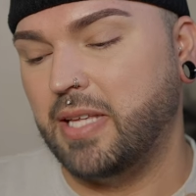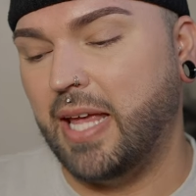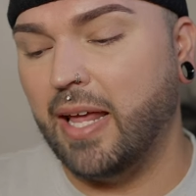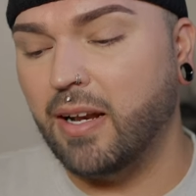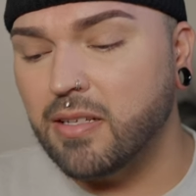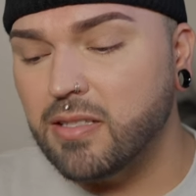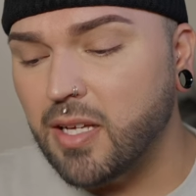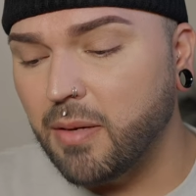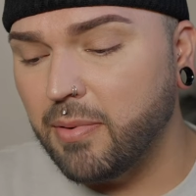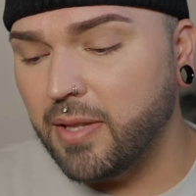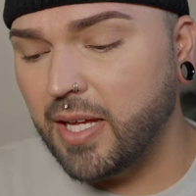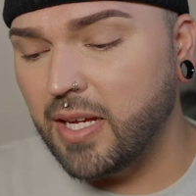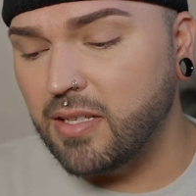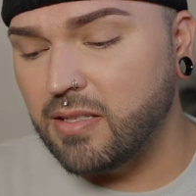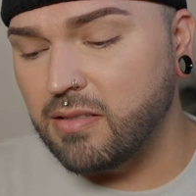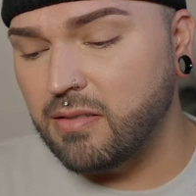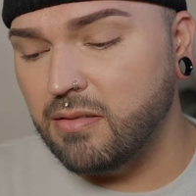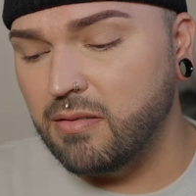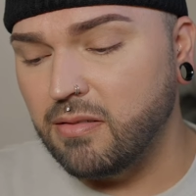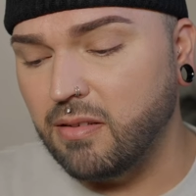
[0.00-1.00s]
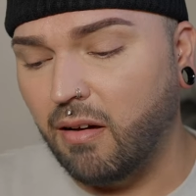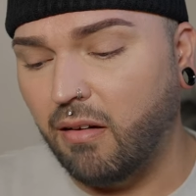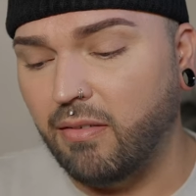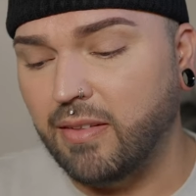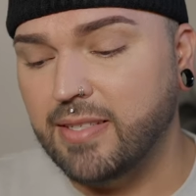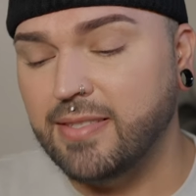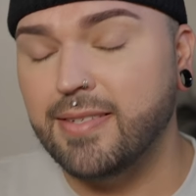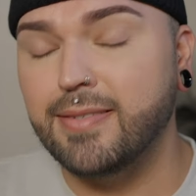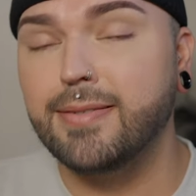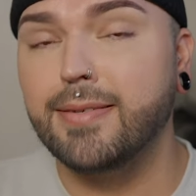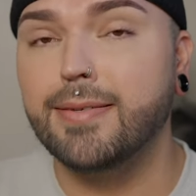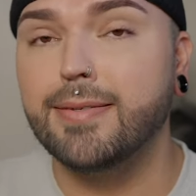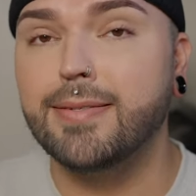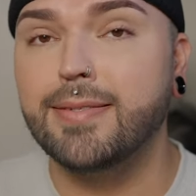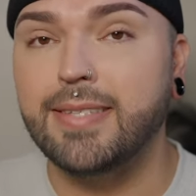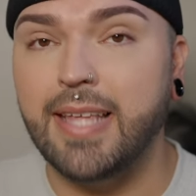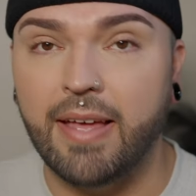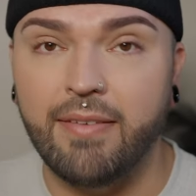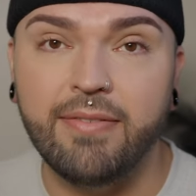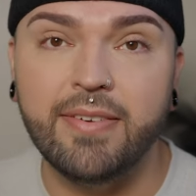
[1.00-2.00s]
And on top of that too, y'all, this is
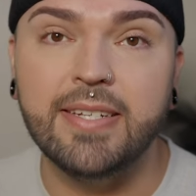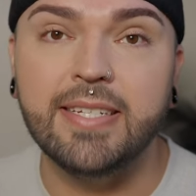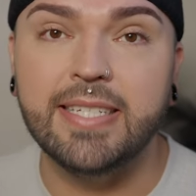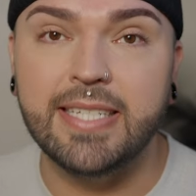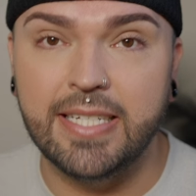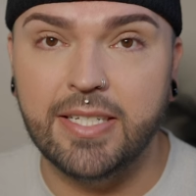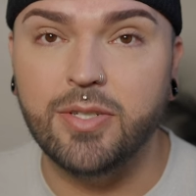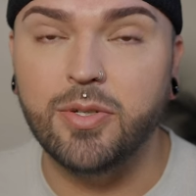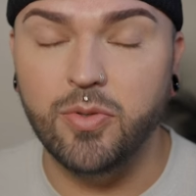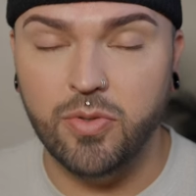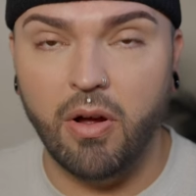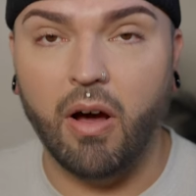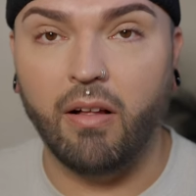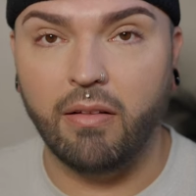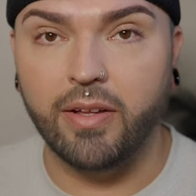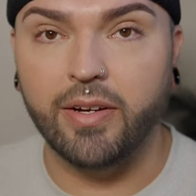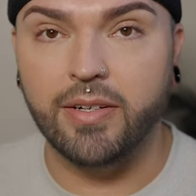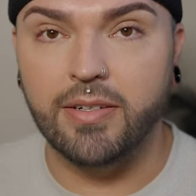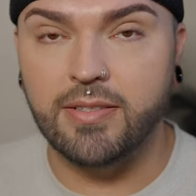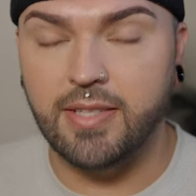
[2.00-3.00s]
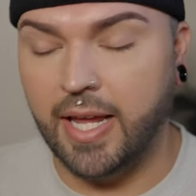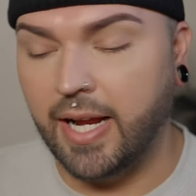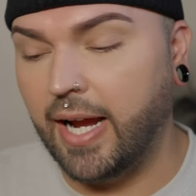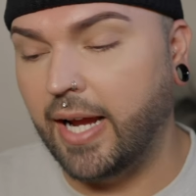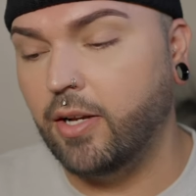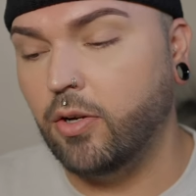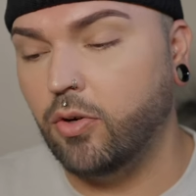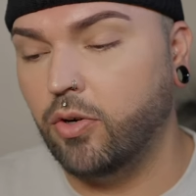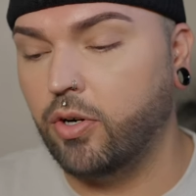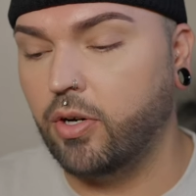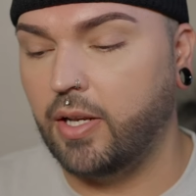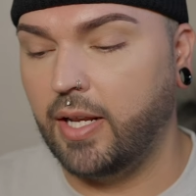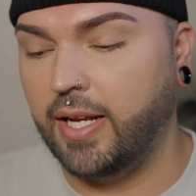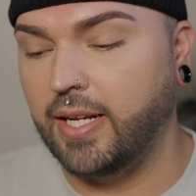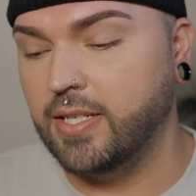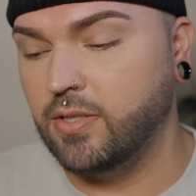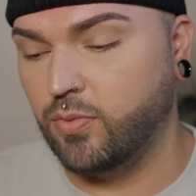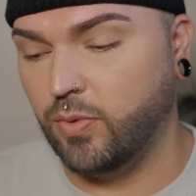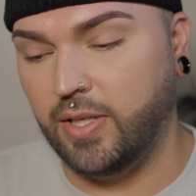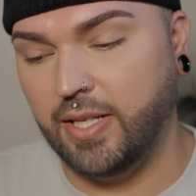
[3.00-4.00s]
$72. Like I know
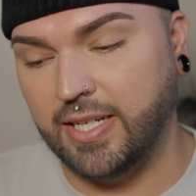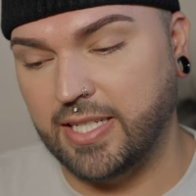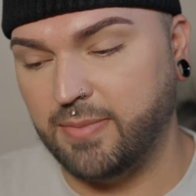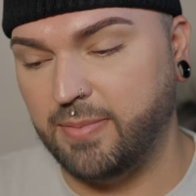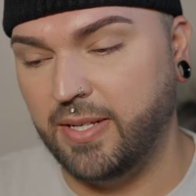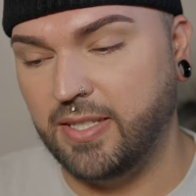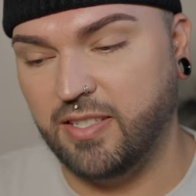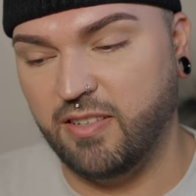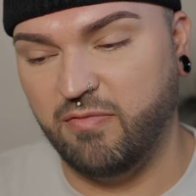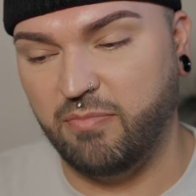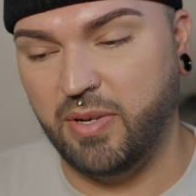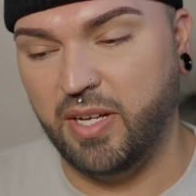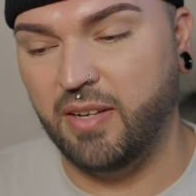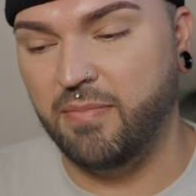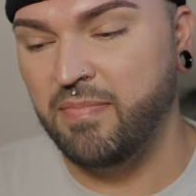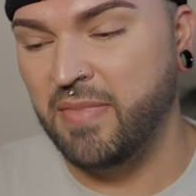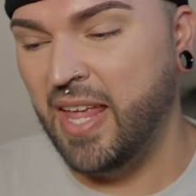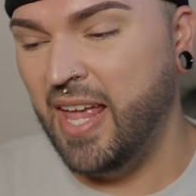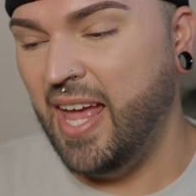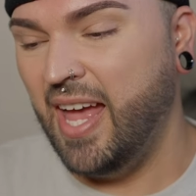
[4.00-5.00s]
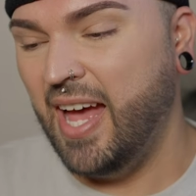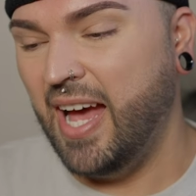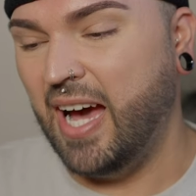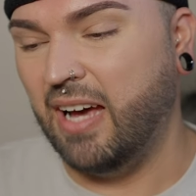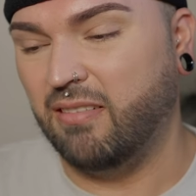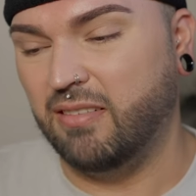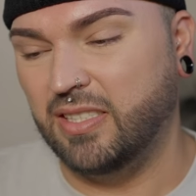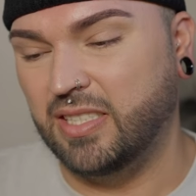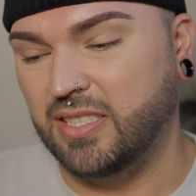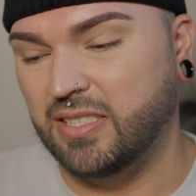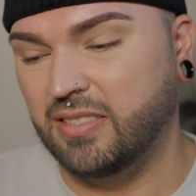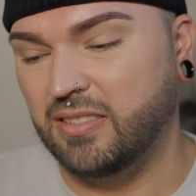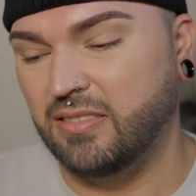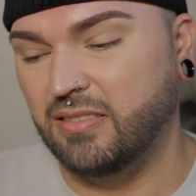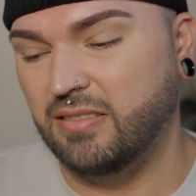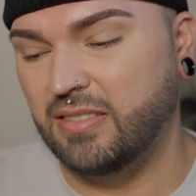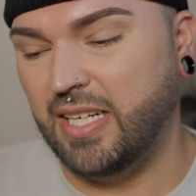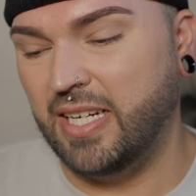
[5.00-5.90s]
Guerlain is really expensive, but I don't know.